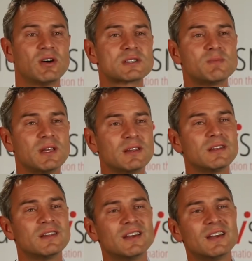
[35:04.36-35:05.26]
asked me,
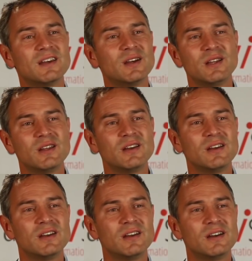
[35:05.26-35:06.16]

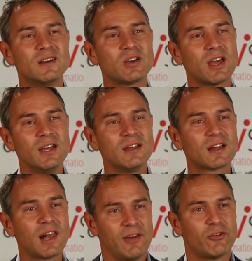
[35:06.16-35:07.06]
okay,
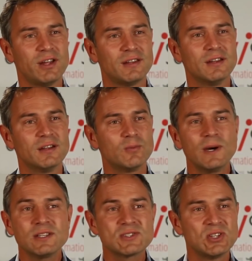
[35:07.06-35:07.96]
clever idea,
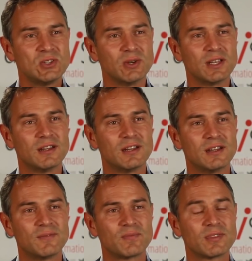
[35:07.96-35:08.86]
why doesn't he do it?
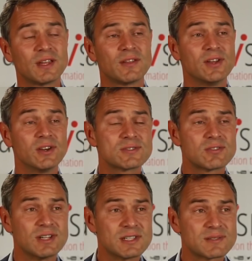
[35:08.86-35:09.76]
And the
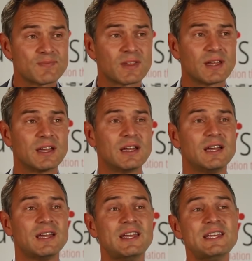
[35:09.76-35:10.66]
answer is,
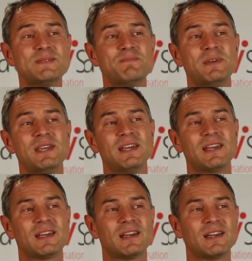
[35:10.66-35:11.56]
he's
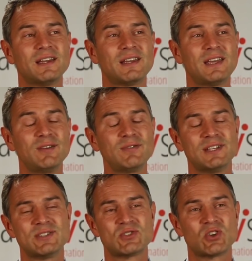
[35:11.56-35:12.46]
being given
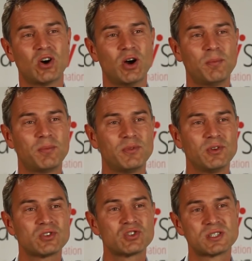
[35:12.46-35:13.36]
his job
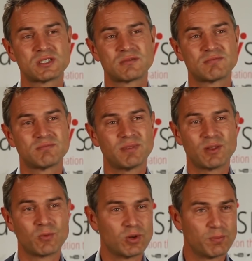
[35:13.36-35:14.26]
not just by
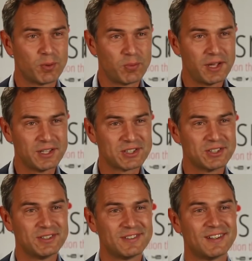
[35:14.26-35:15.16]
the world
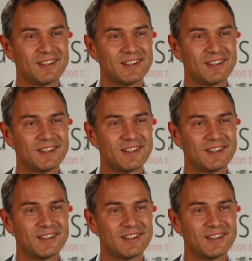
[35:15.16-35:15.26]
population,